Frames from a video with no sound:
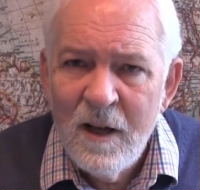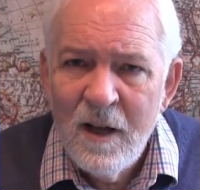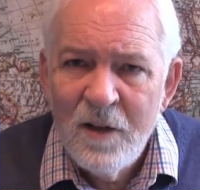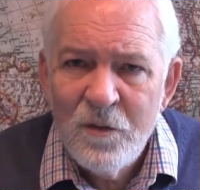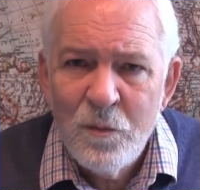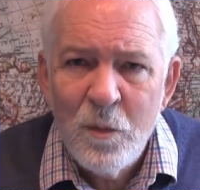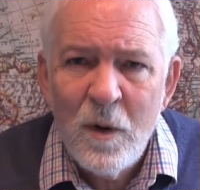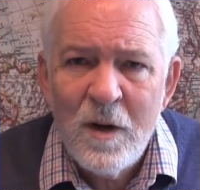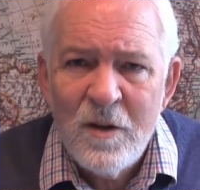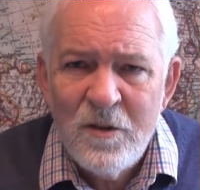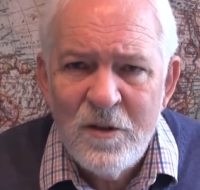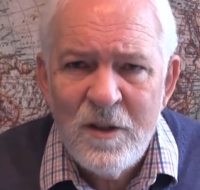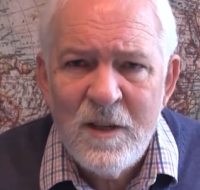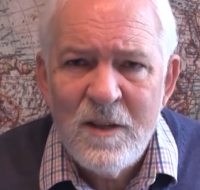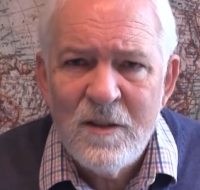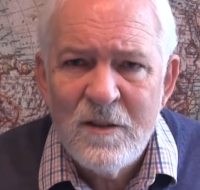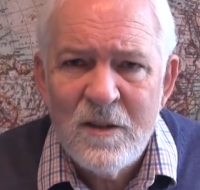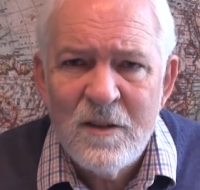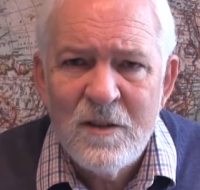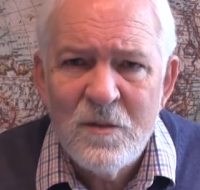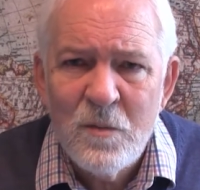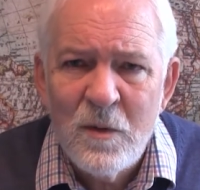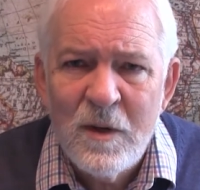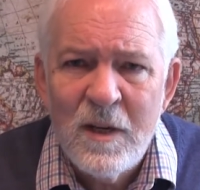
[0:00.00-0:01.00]
That's why
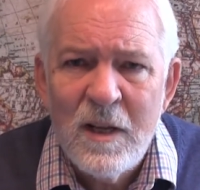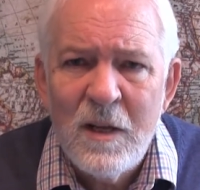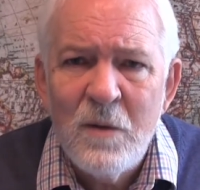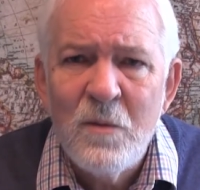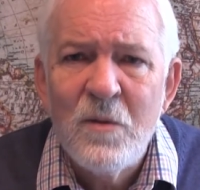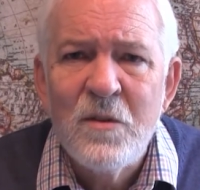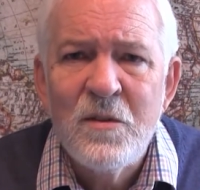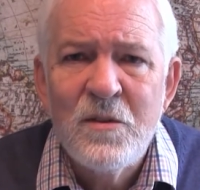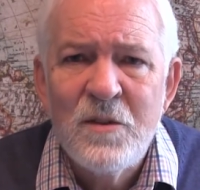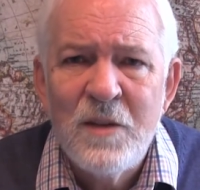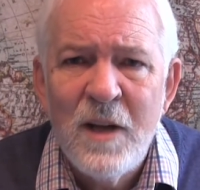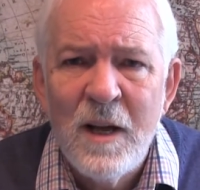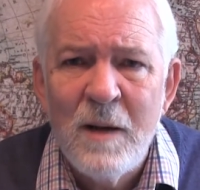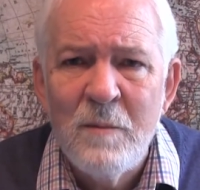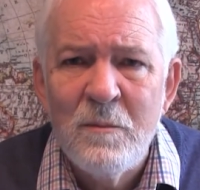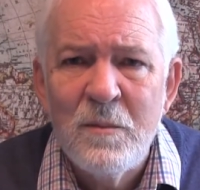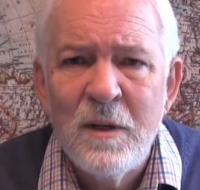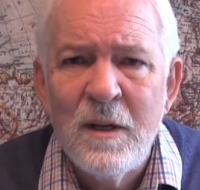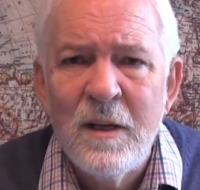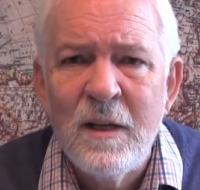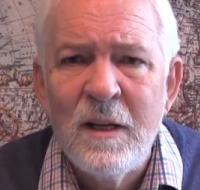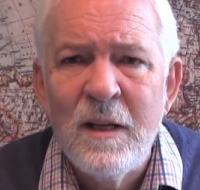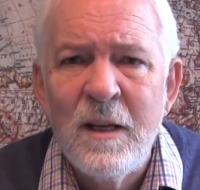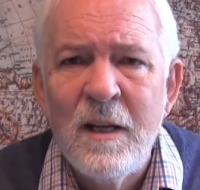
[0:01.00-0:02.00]
Jesus, when he was
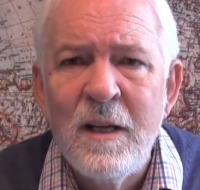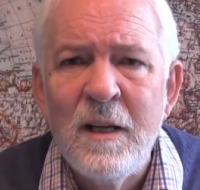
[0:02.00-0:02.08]
tempted,